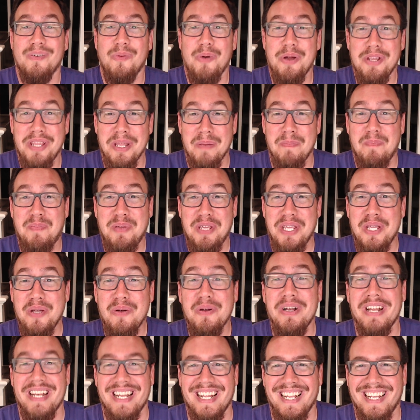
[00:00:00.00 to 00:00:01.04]
with
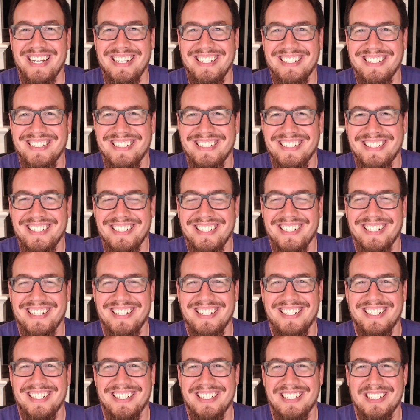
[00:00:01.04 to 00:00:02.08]
impunity
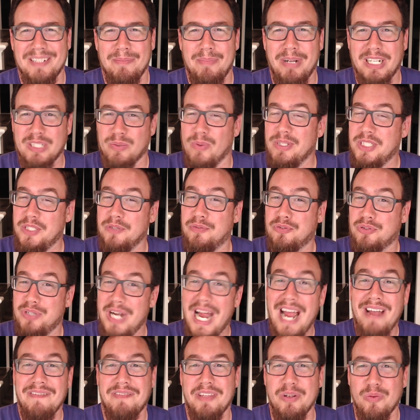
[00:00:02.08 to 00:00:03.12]
because once you've
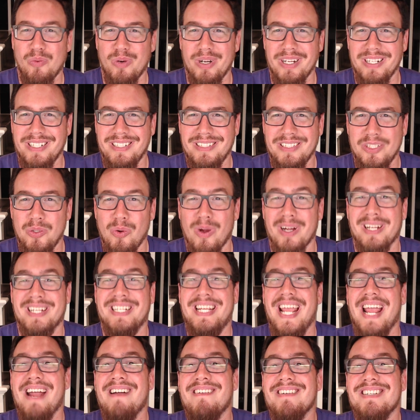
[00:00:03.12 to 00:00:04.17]
crafted one, you are
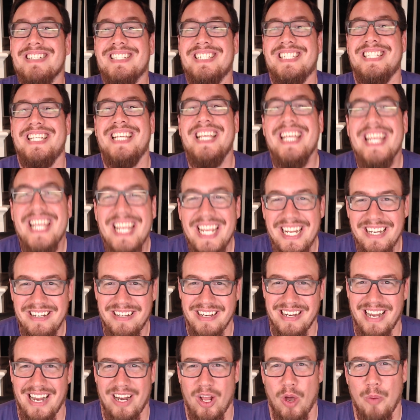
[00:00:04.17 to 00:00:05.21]
guaranteed to
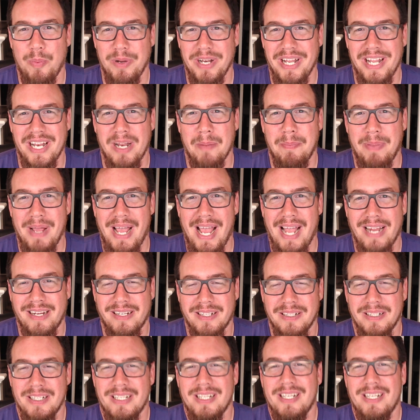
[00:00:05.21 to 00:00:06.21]
not open it in a pack.